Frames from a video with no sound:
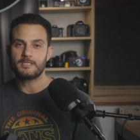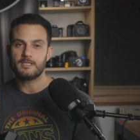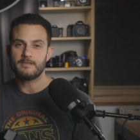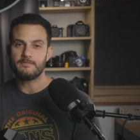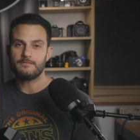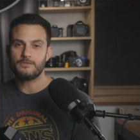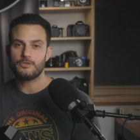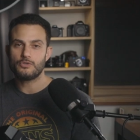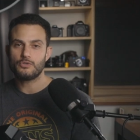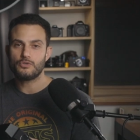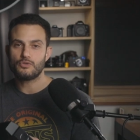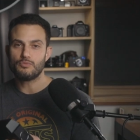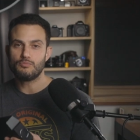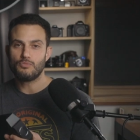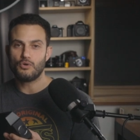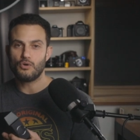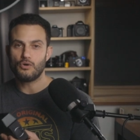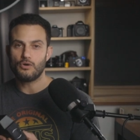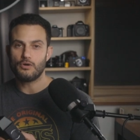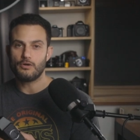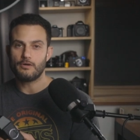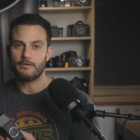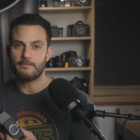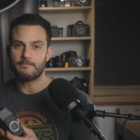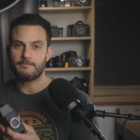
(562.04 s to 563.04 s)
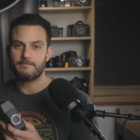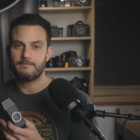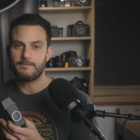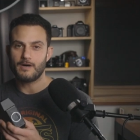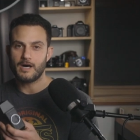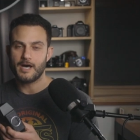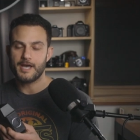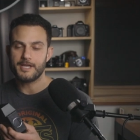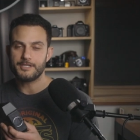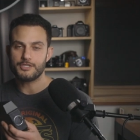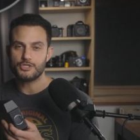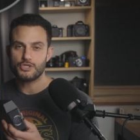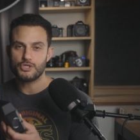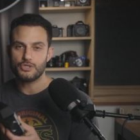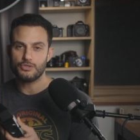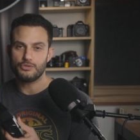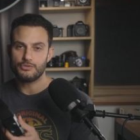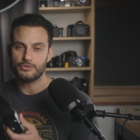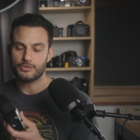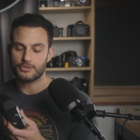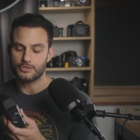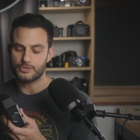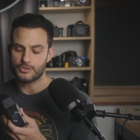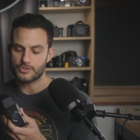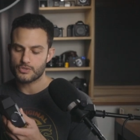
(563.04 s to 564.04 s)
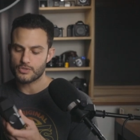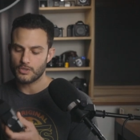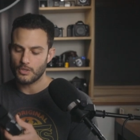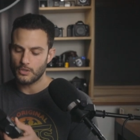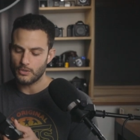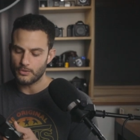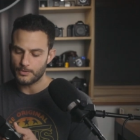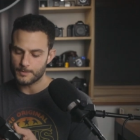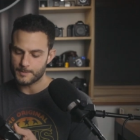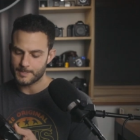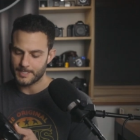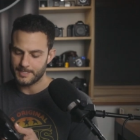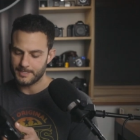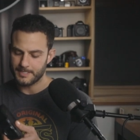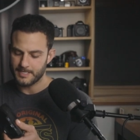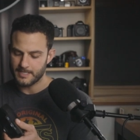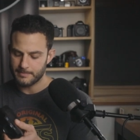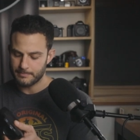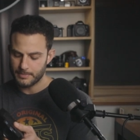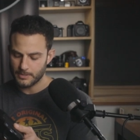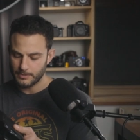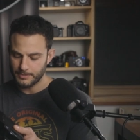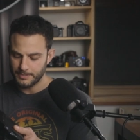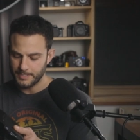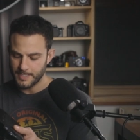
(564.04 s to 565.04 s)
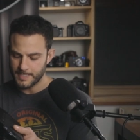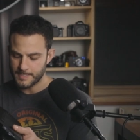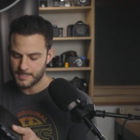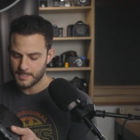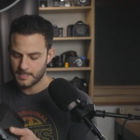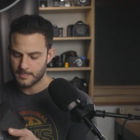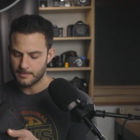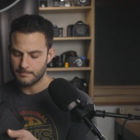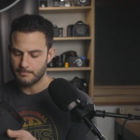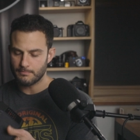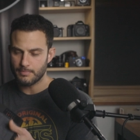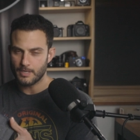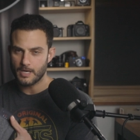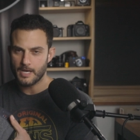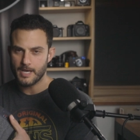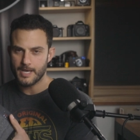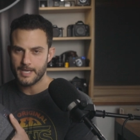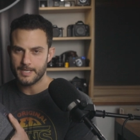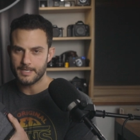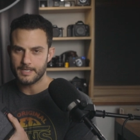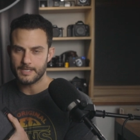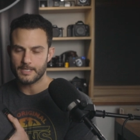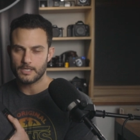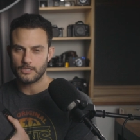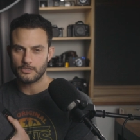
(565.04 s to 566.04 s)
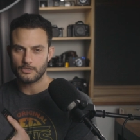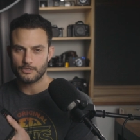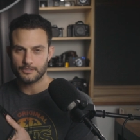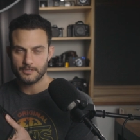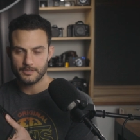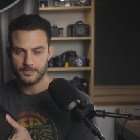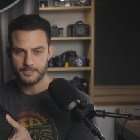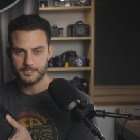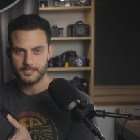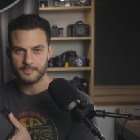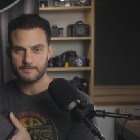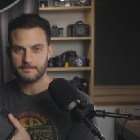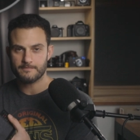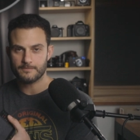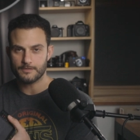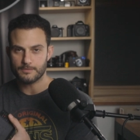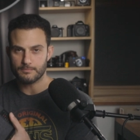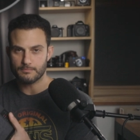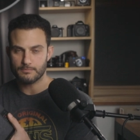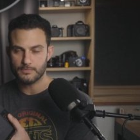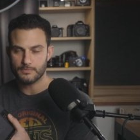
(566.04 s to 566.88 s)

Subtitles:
give you more fine-tuned controls and the ability to combine a lot of the different